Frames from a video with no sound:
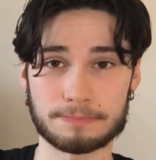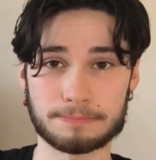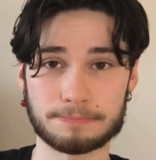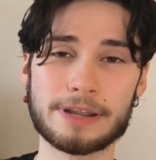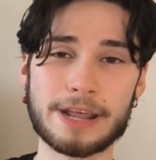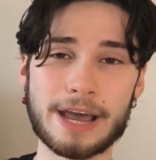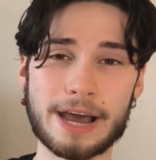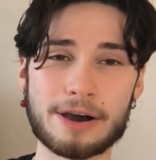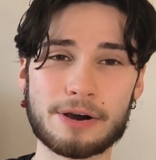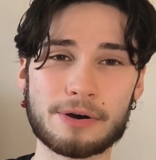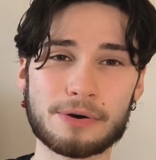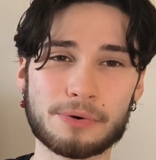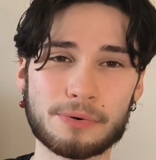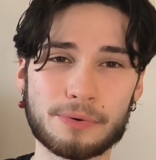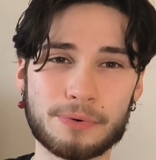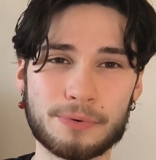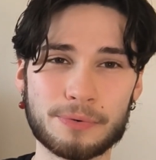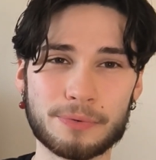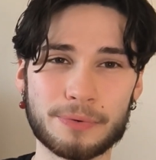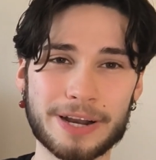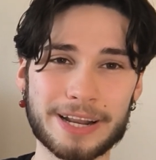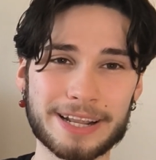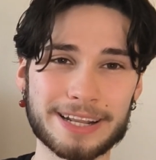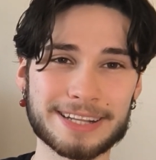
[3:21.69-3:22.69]
Now,
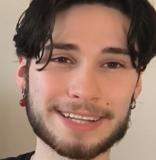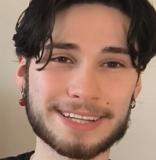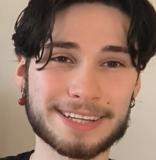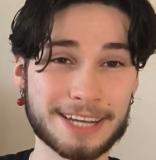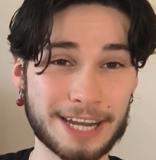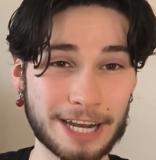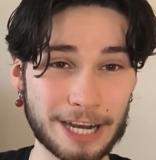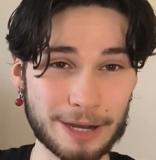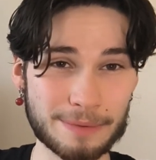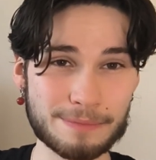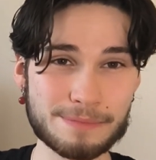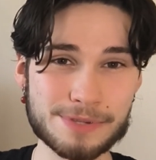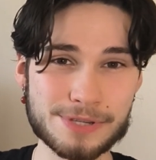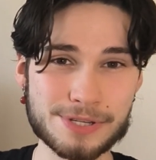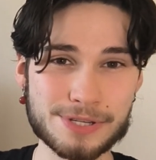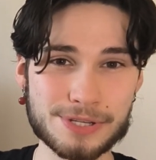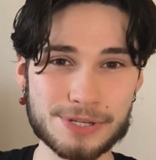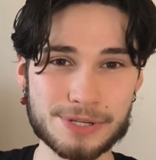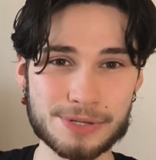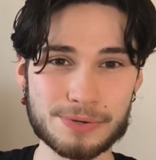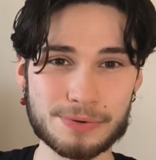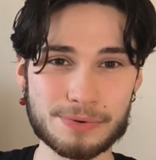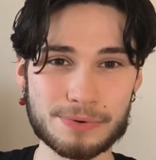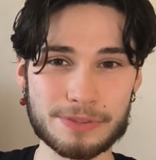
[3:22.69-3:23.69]
when it comes
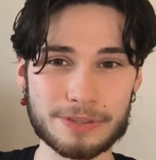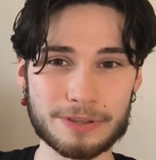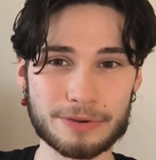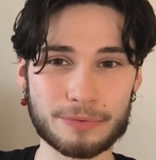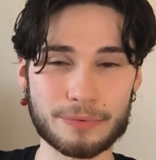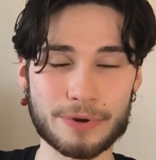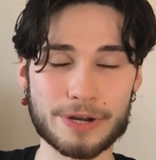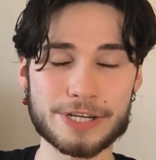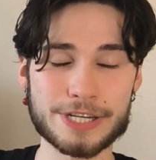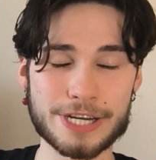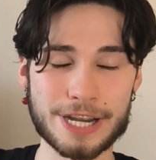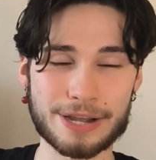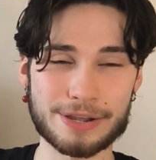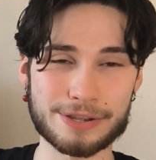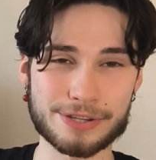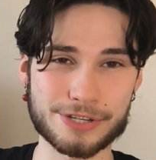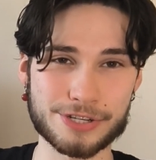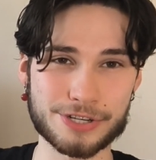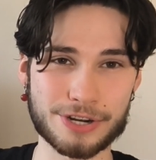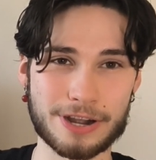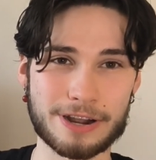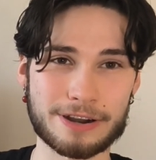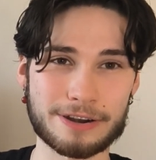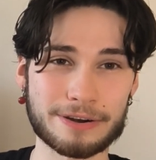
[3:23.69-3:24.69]
to the Witch House
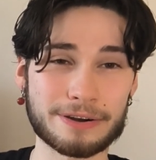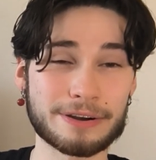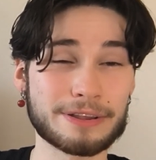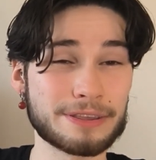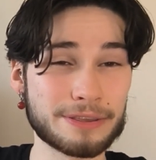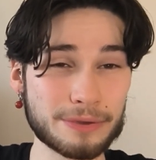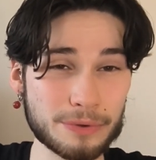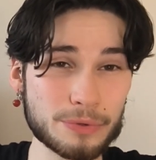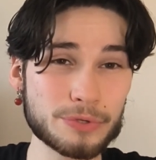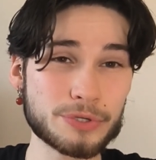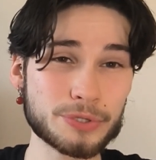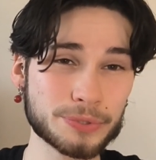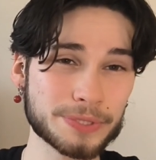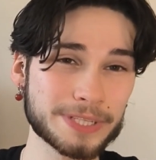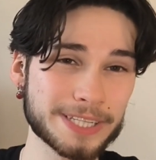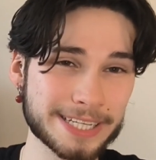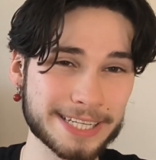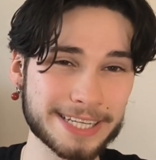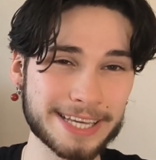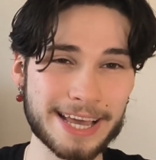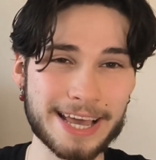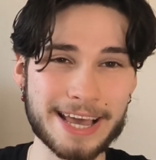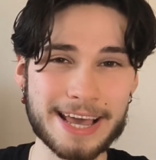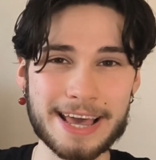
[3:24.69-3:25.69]
genre,
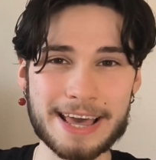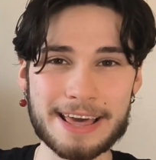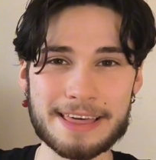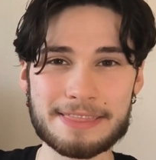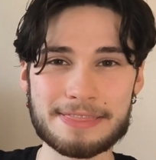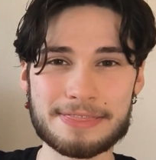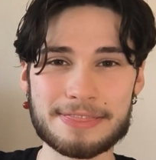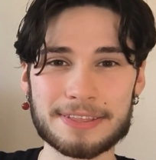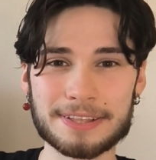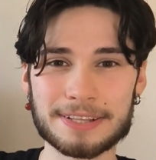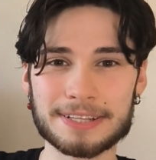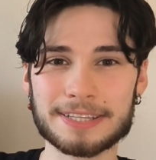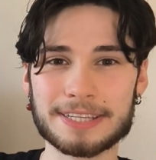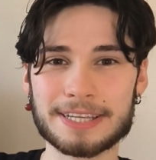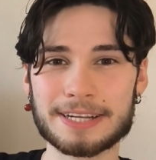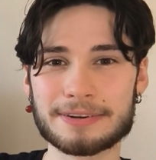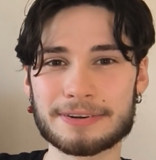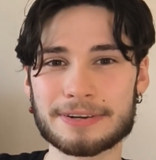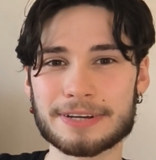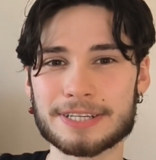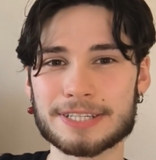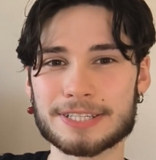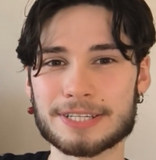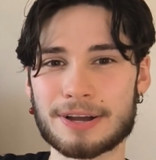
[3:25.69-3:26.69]
usually the
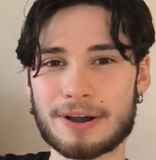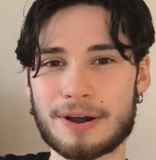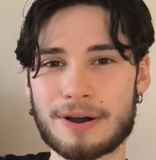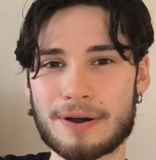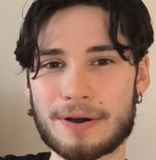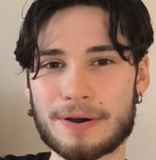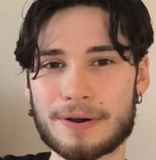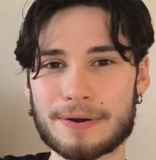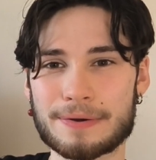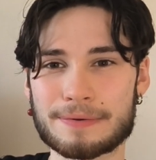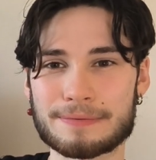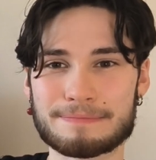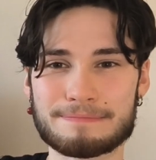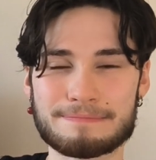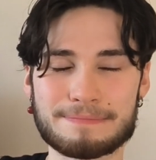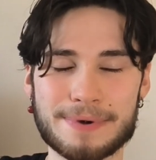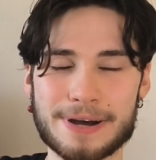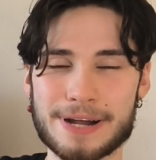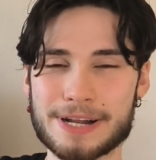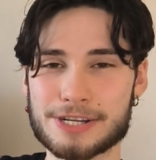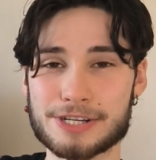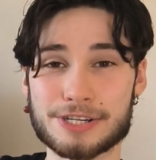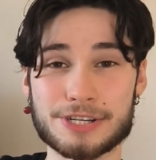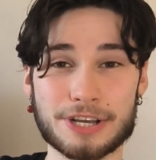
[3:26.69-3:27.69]
lyrics aren't
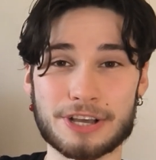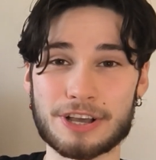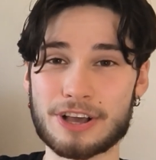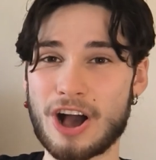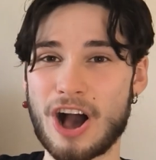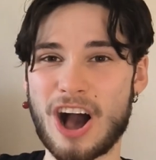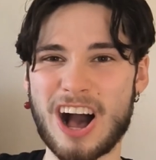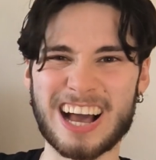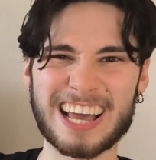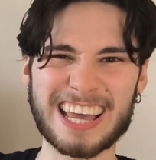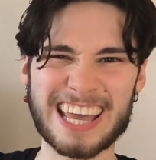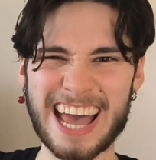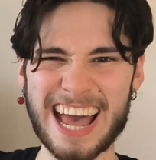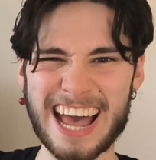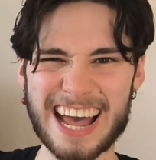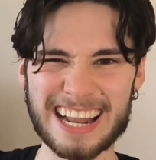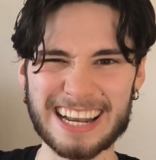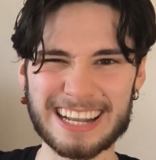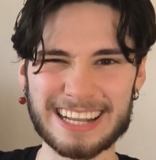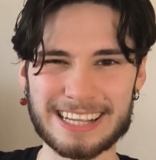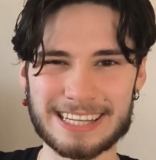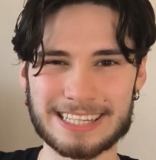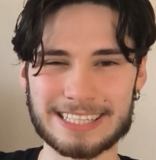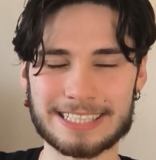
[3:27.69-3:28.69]
much to gawk
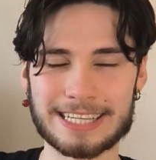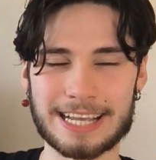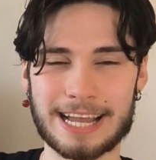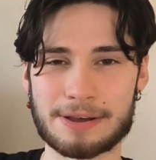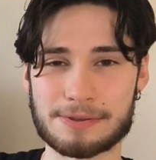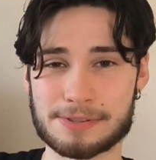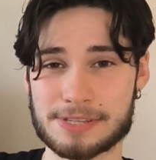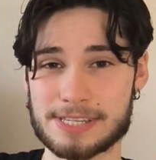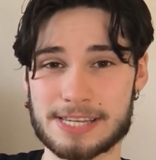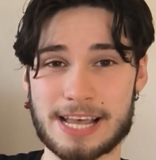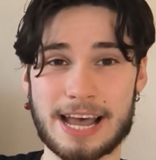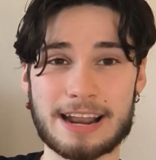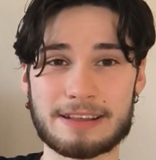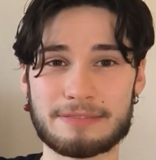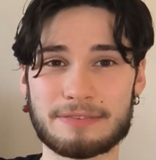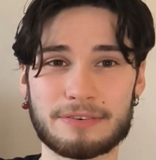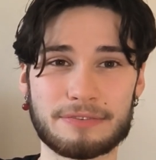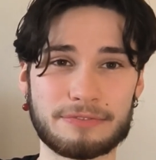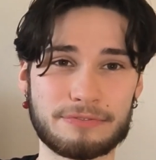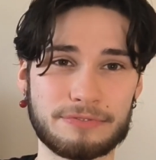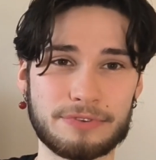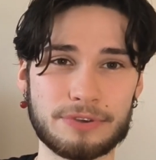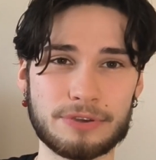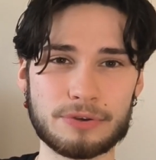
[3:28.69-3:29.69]
at, outside of
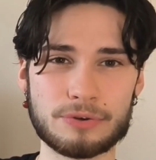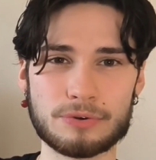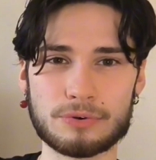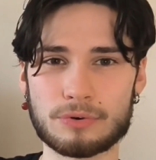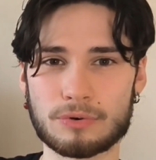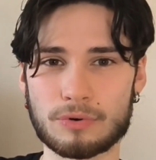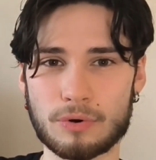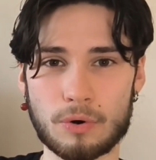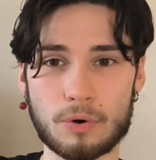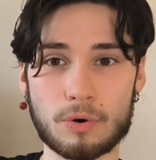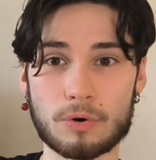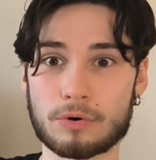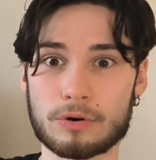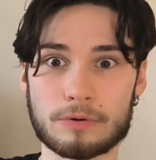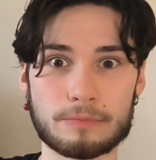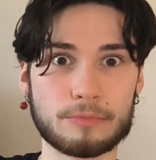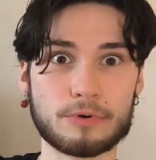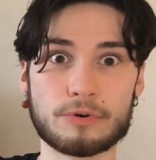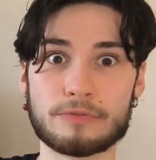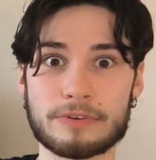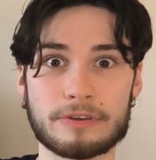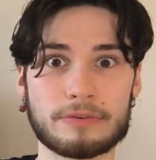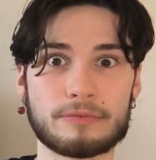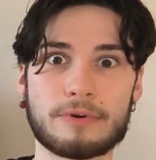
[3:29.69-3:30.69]
a few horror
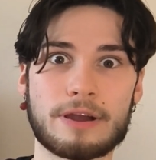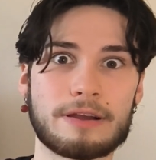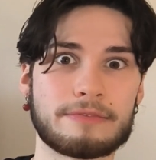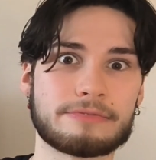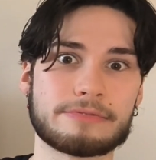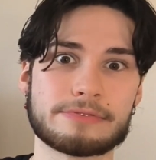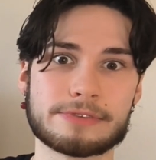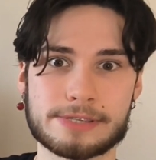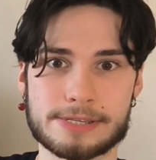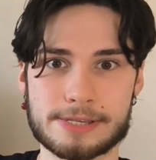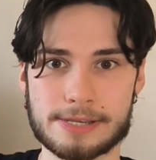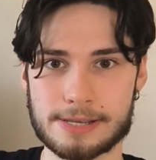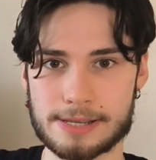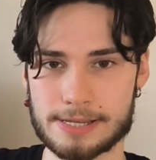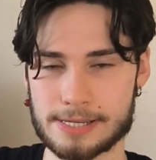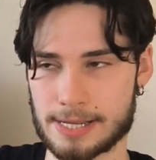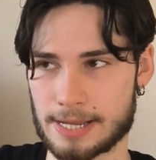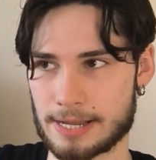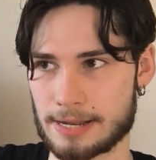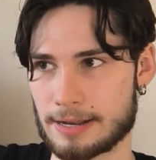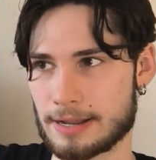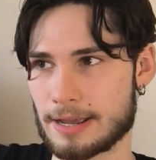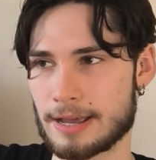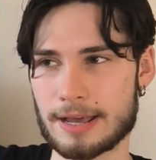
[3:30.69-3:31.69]
movie references
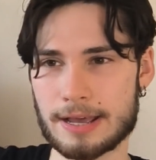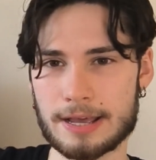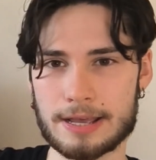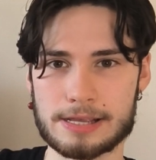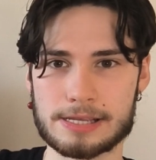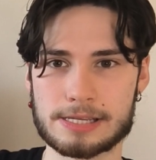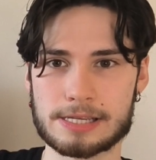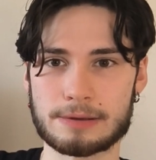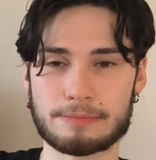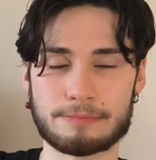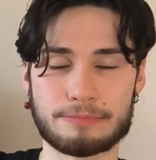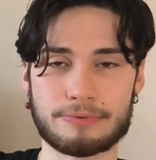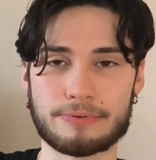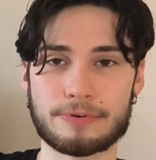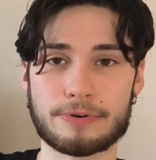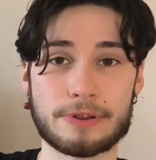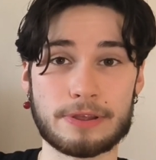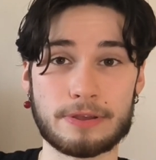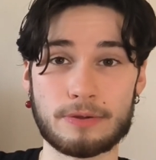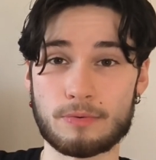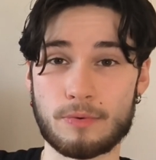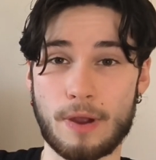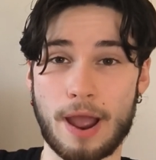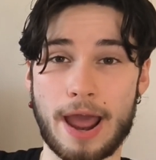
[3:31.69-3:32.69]
and some
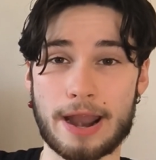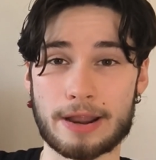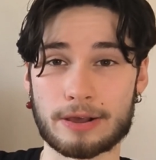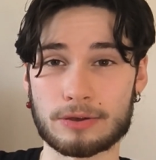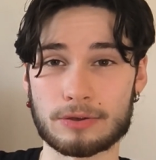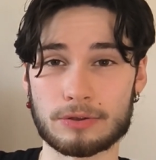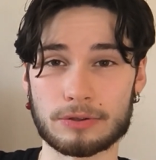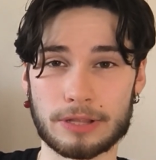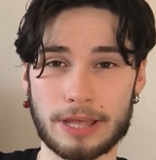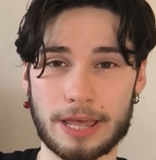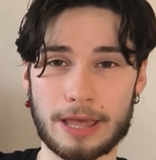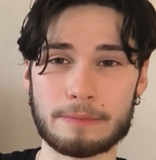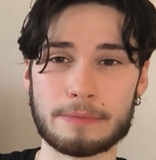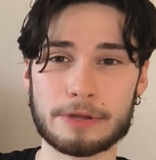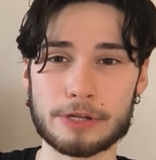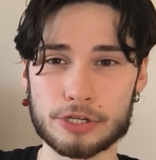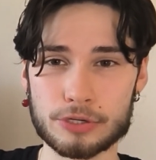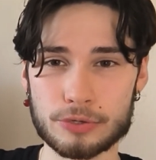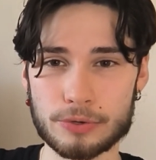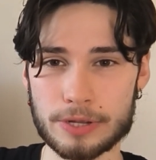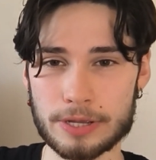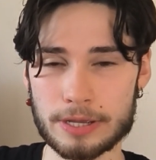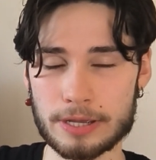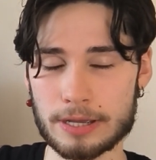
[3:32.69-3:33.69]
pretty radical
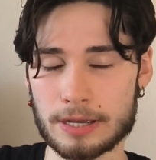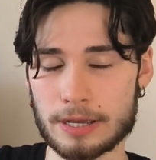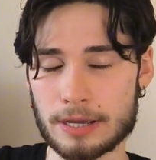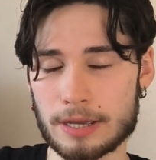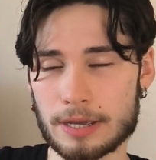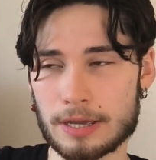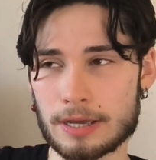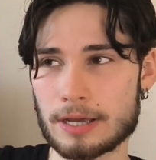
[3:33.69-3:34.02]
imagery.